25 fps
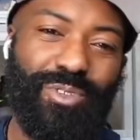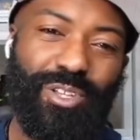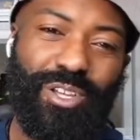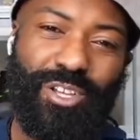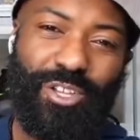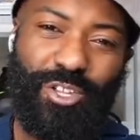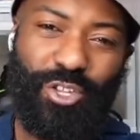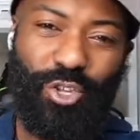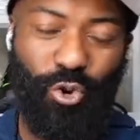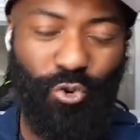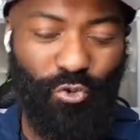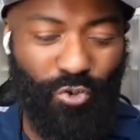
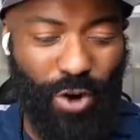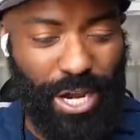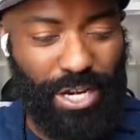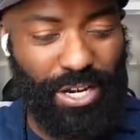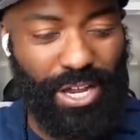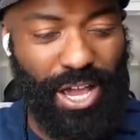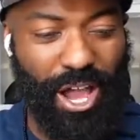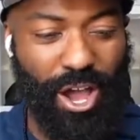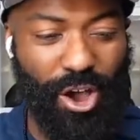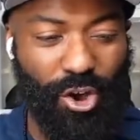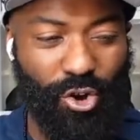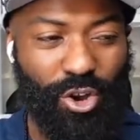So right
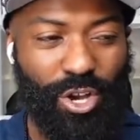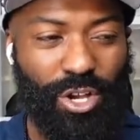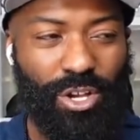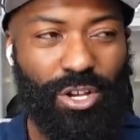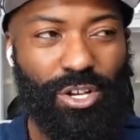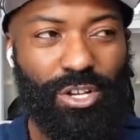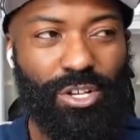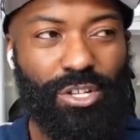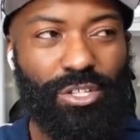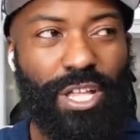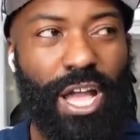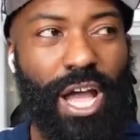now,
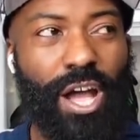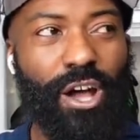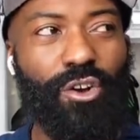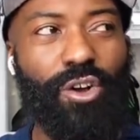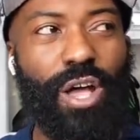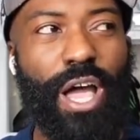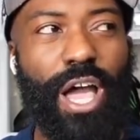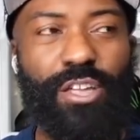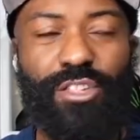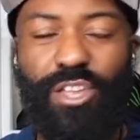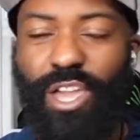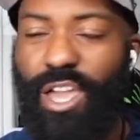
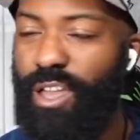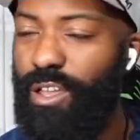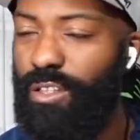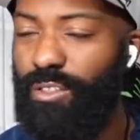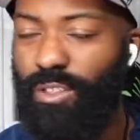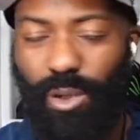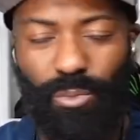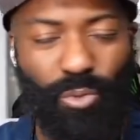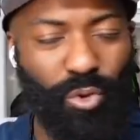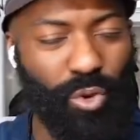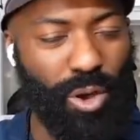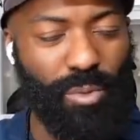as a
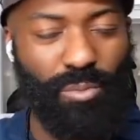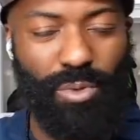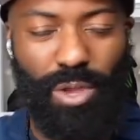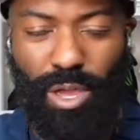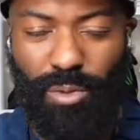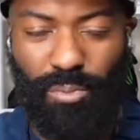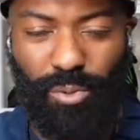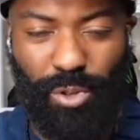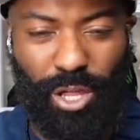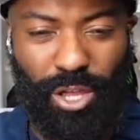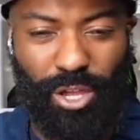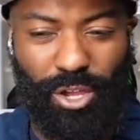
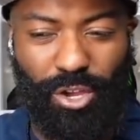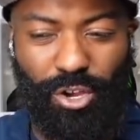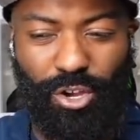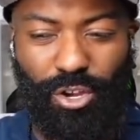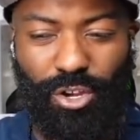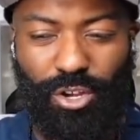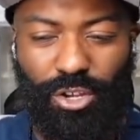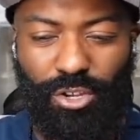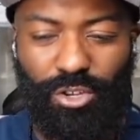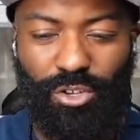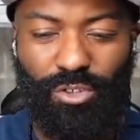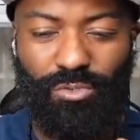WNBA player,
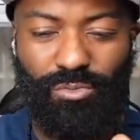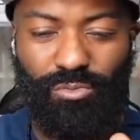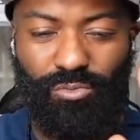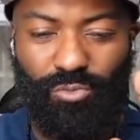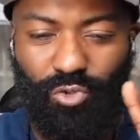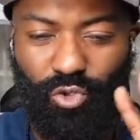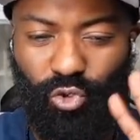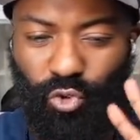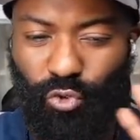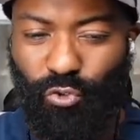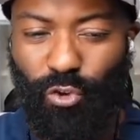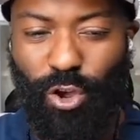
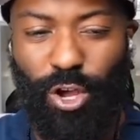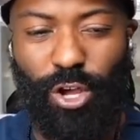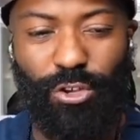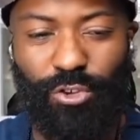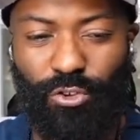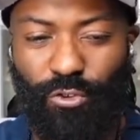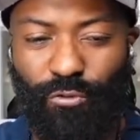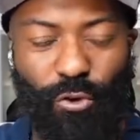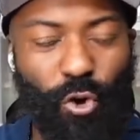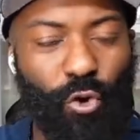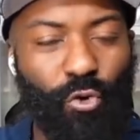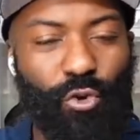
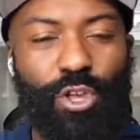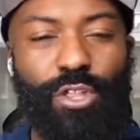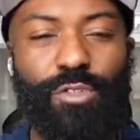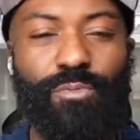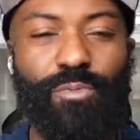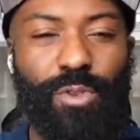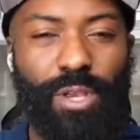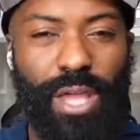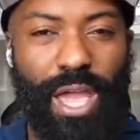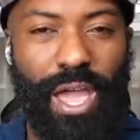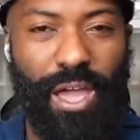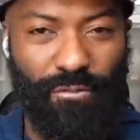you've always
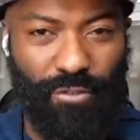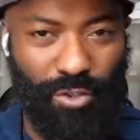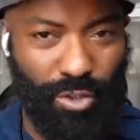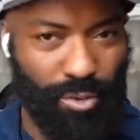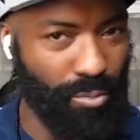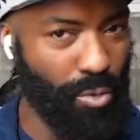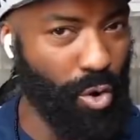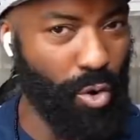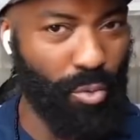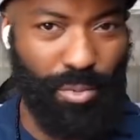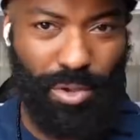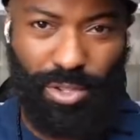been having the
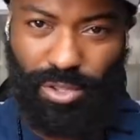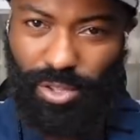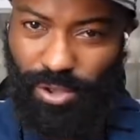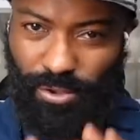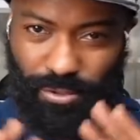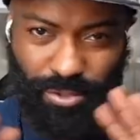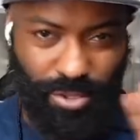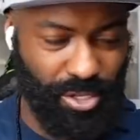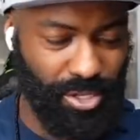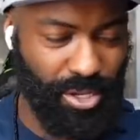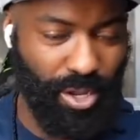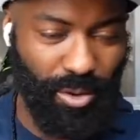moment on
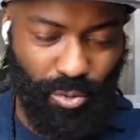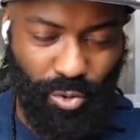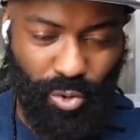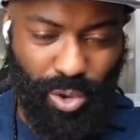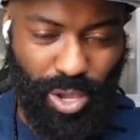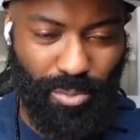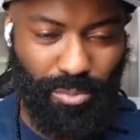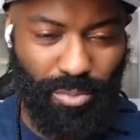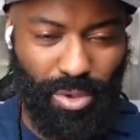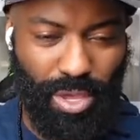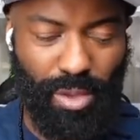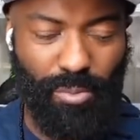the
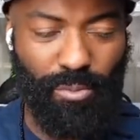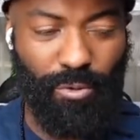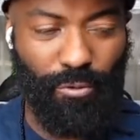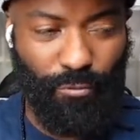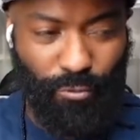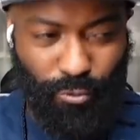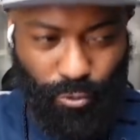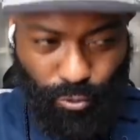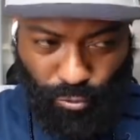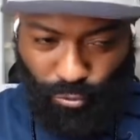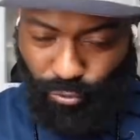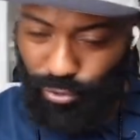WNBA. But
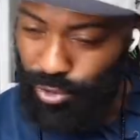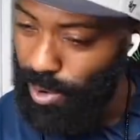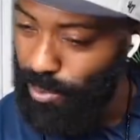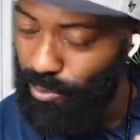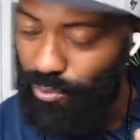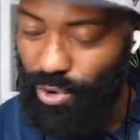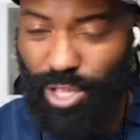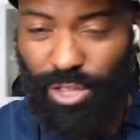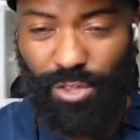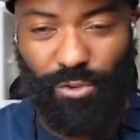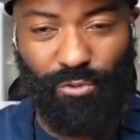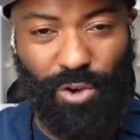for some
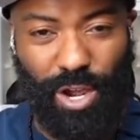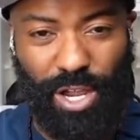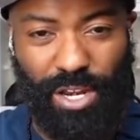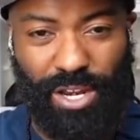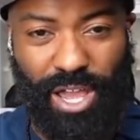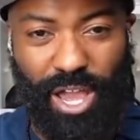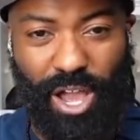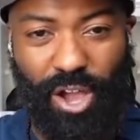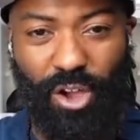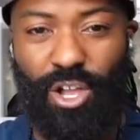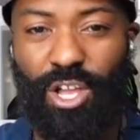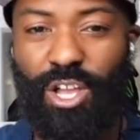reason right
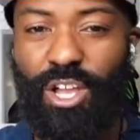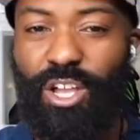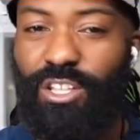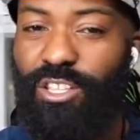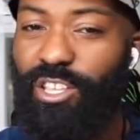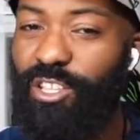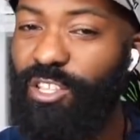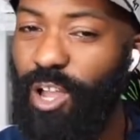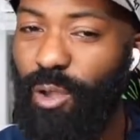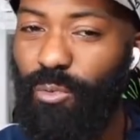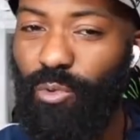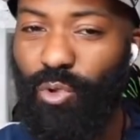now, the
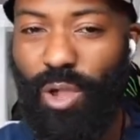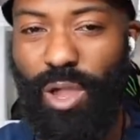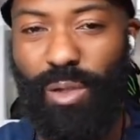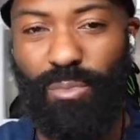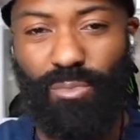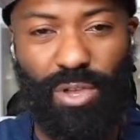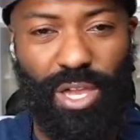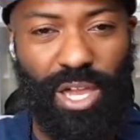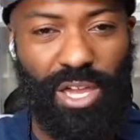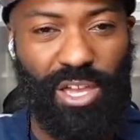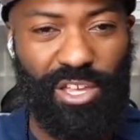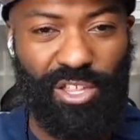
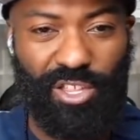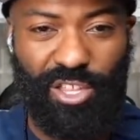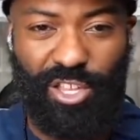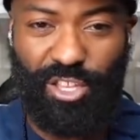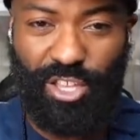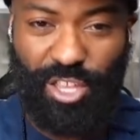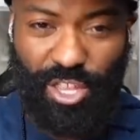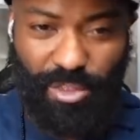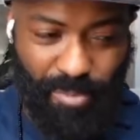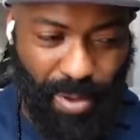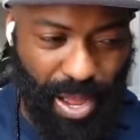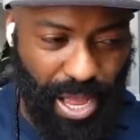WNBA is in the
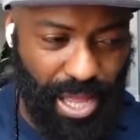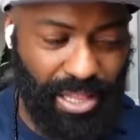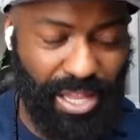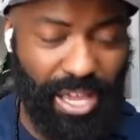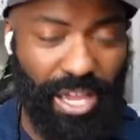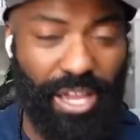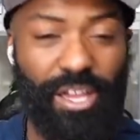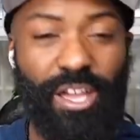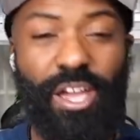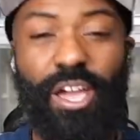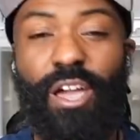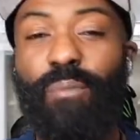
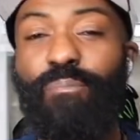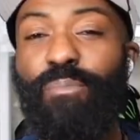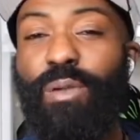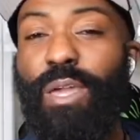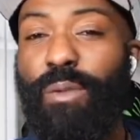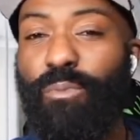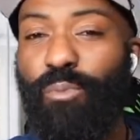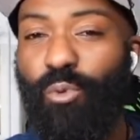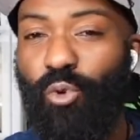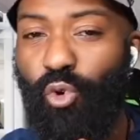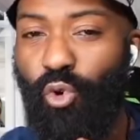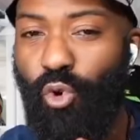spotlight.
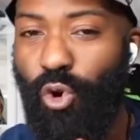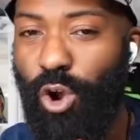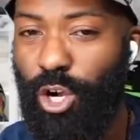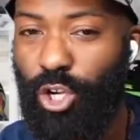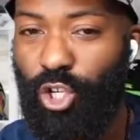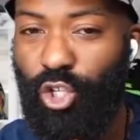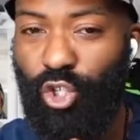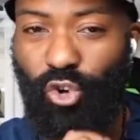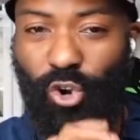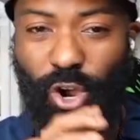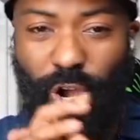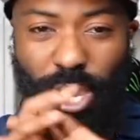People are
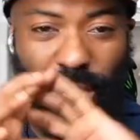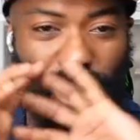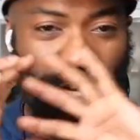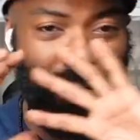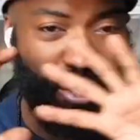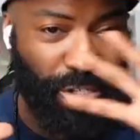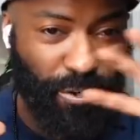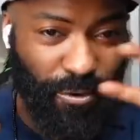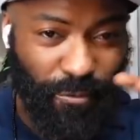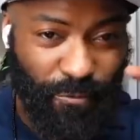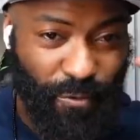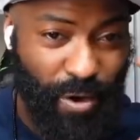trying
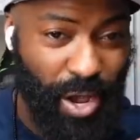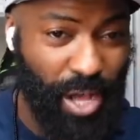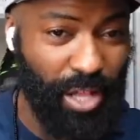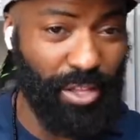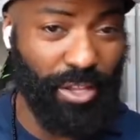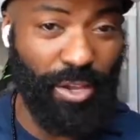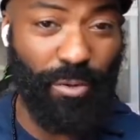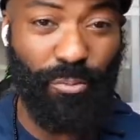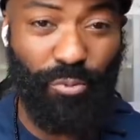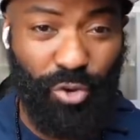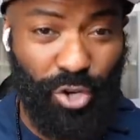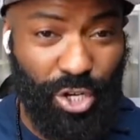to finally
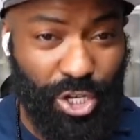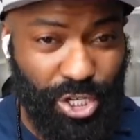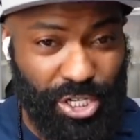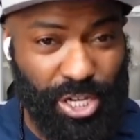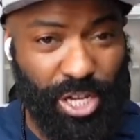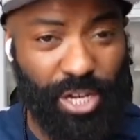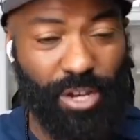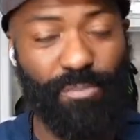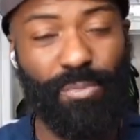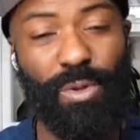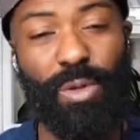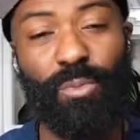
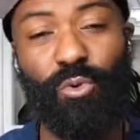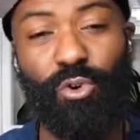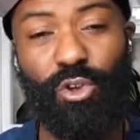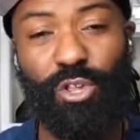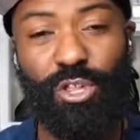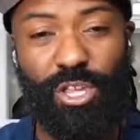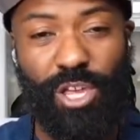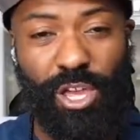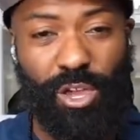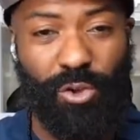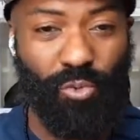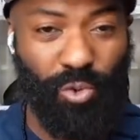appreciate it. People are
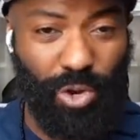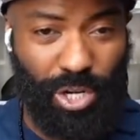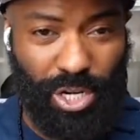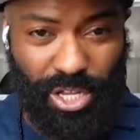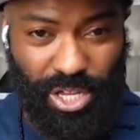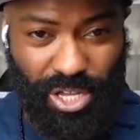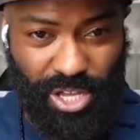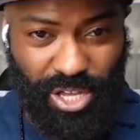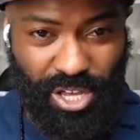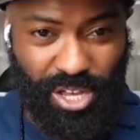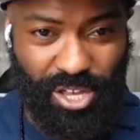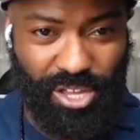seeing what it
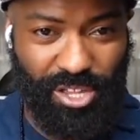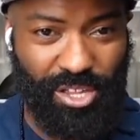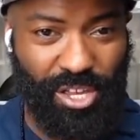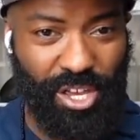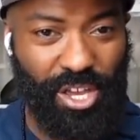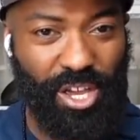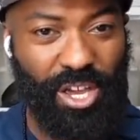is.